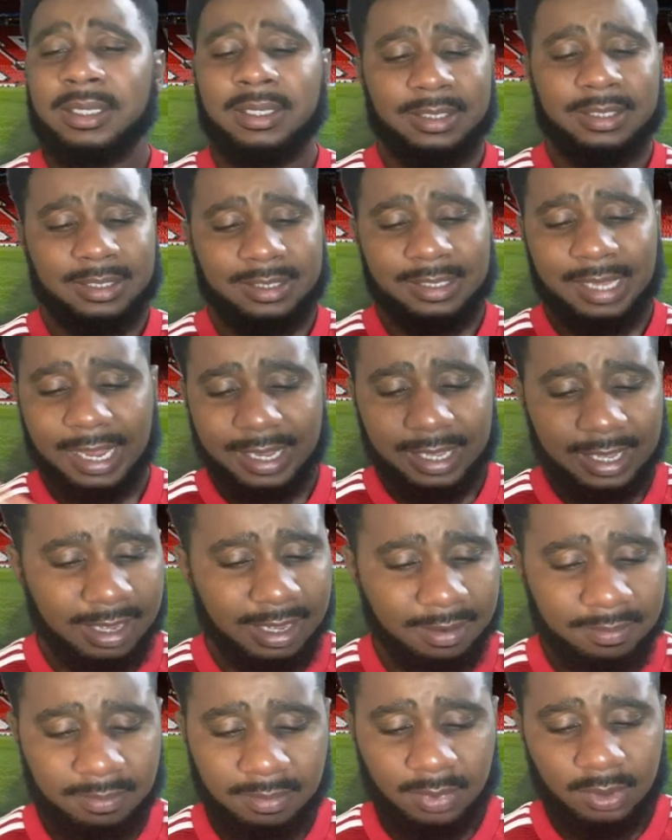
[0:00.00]
sack
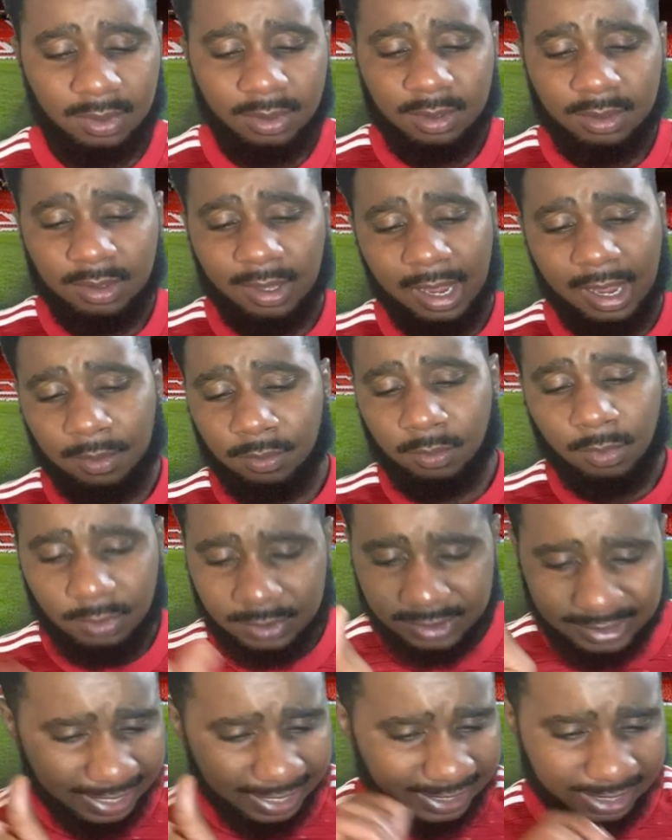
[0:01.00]
him, I
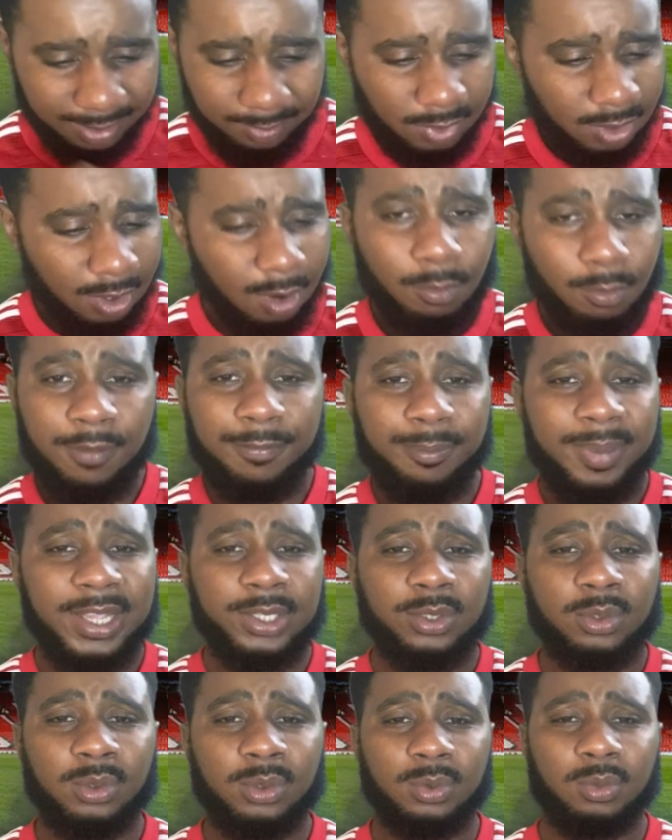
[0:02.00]
won't sack him, not with
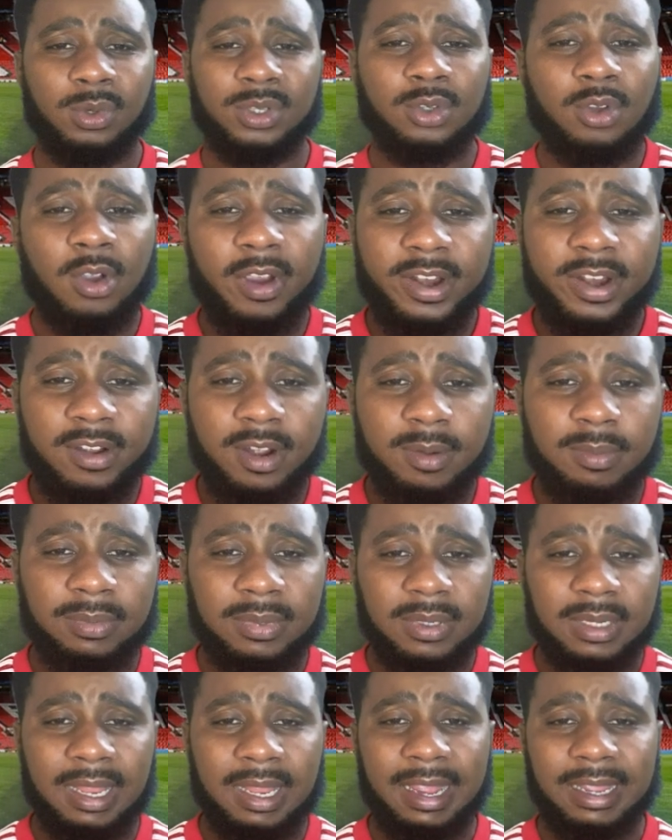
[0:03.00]
petals. What's going
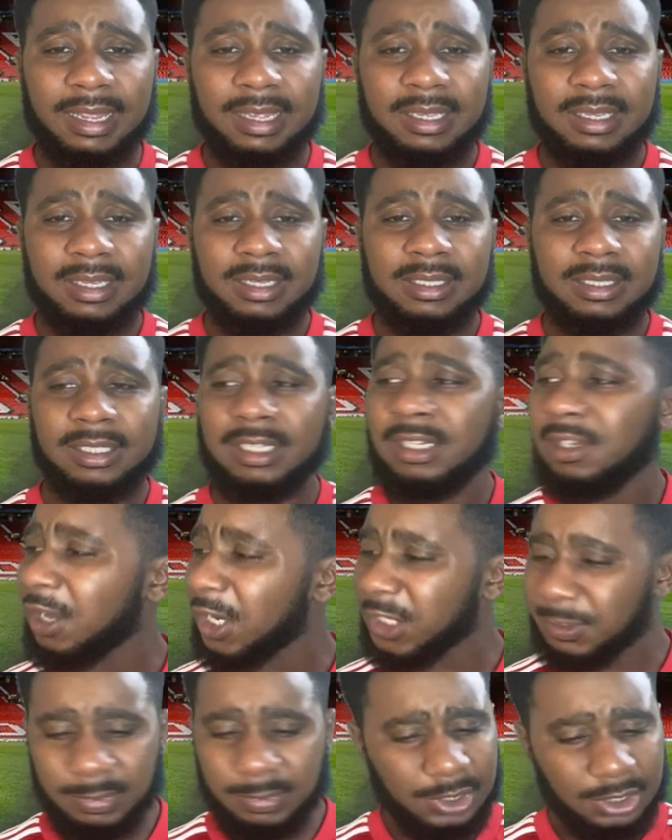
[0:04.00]
on? Like, she
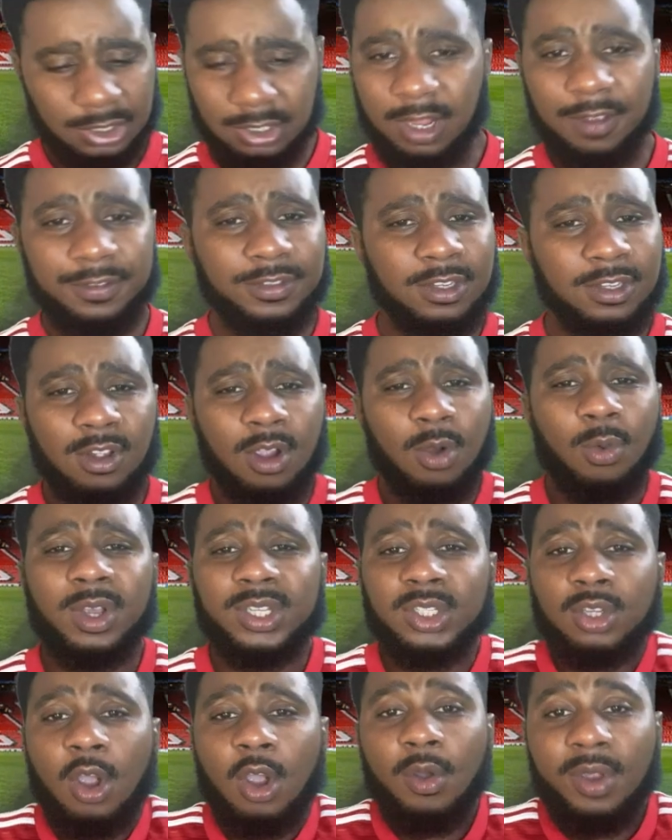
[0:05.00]
loves me, she loves me not.
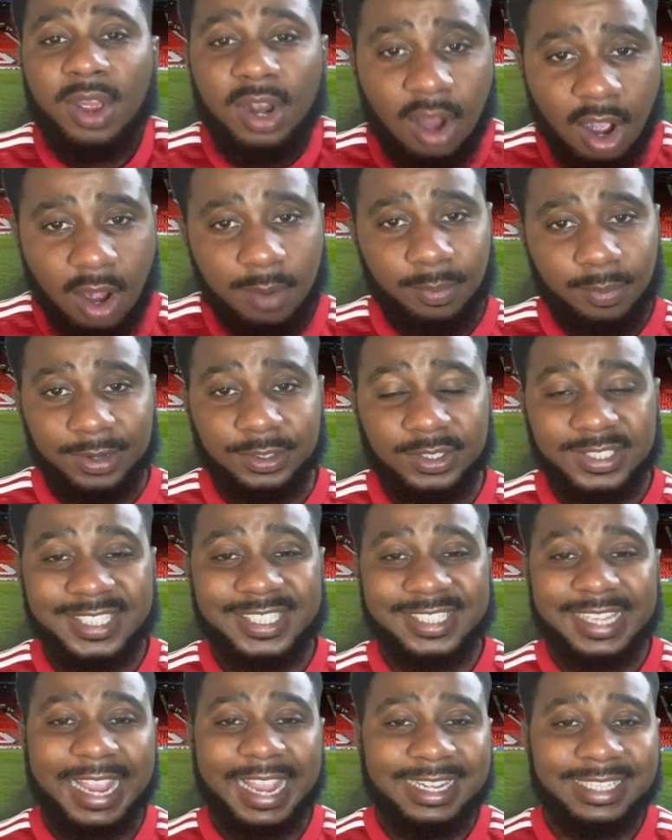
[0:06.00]
What's going on, bro? Just
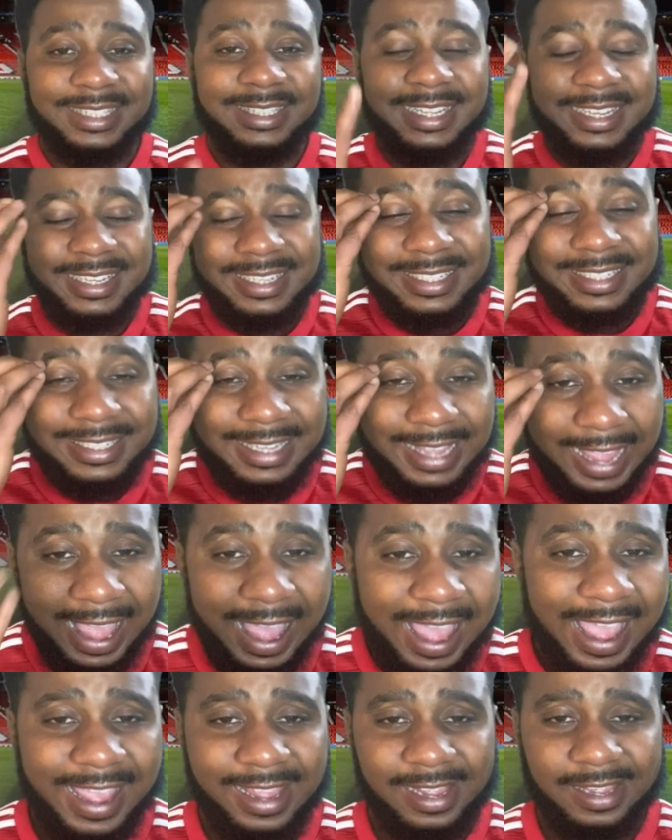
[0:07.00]
sack the
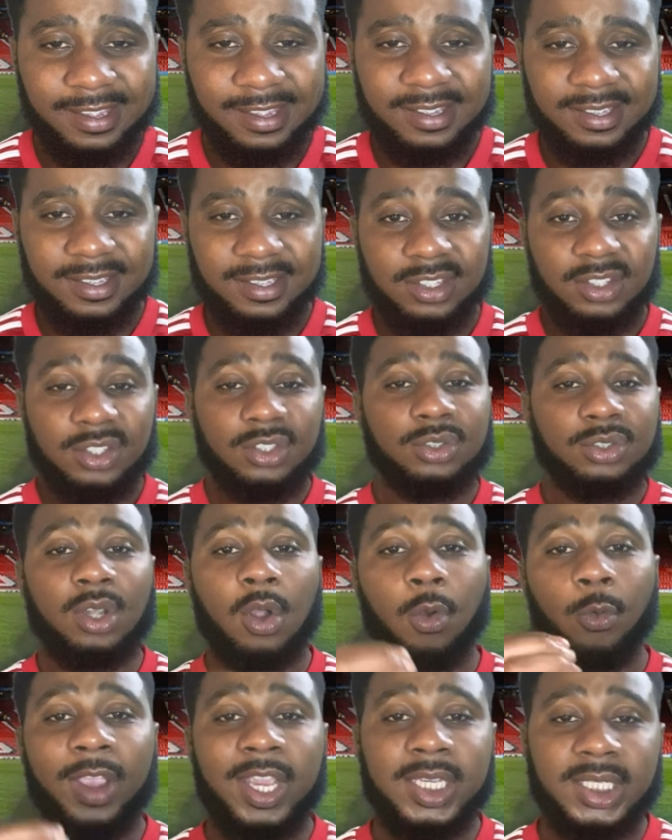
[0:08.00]
guy.
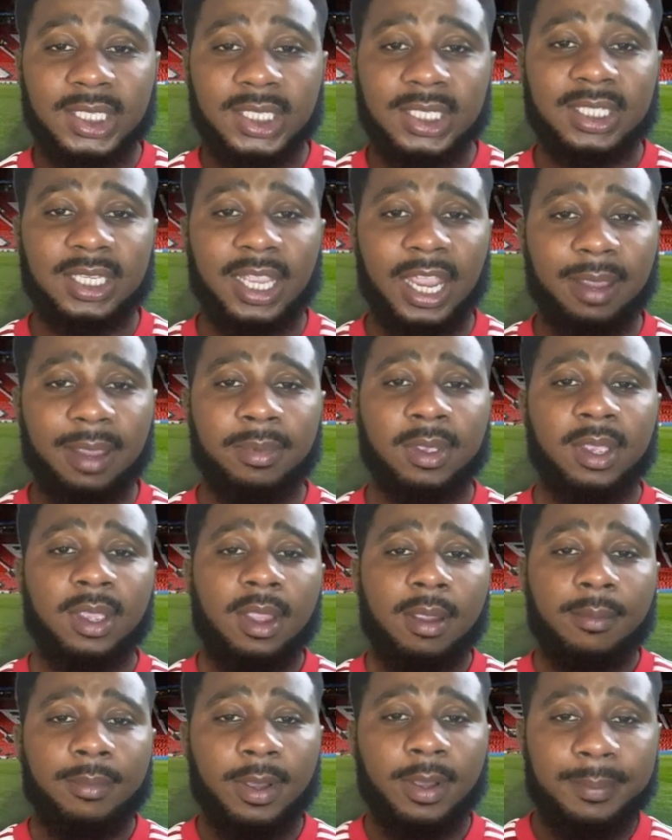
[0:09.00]
Stop wasting time.
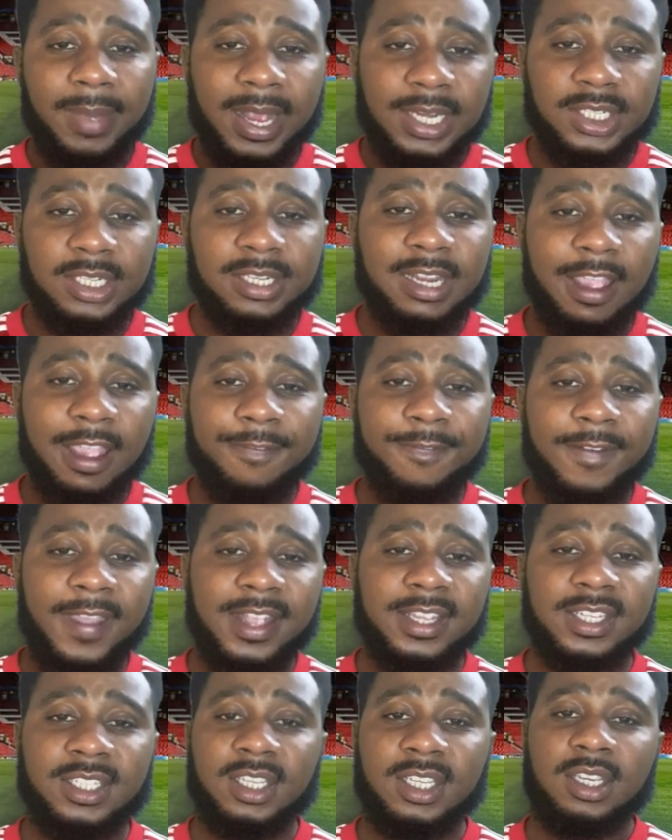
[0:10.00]
But Manchester United
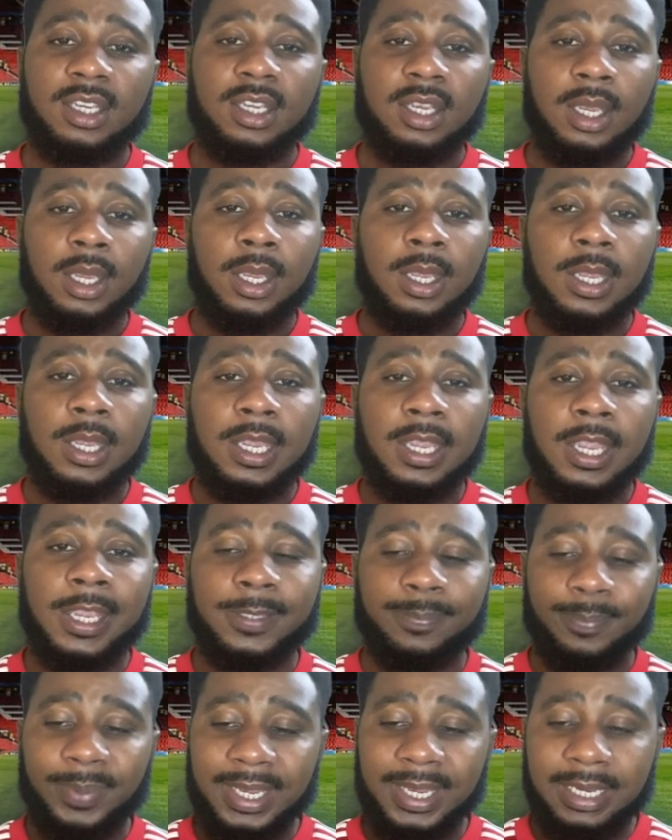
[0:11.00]
fans,
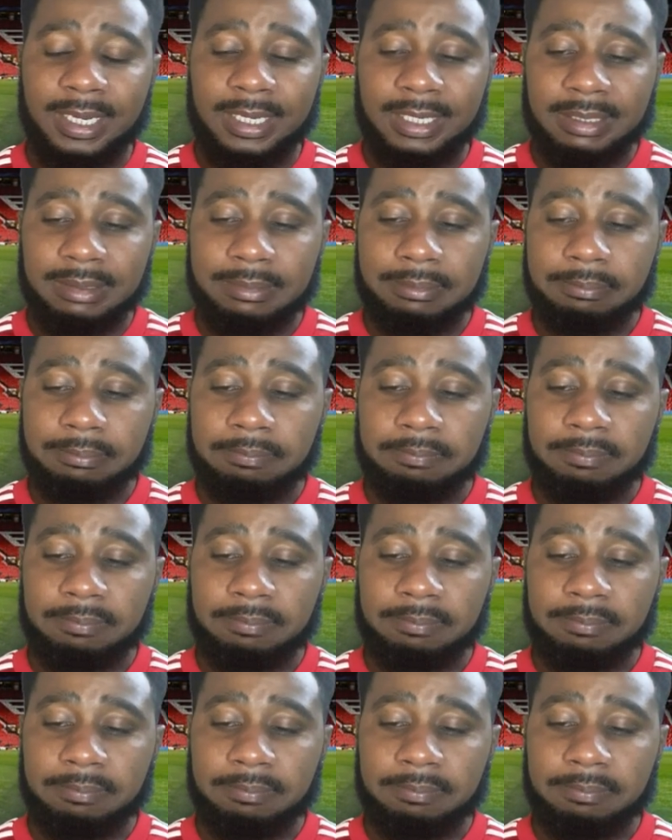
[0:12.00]
it's been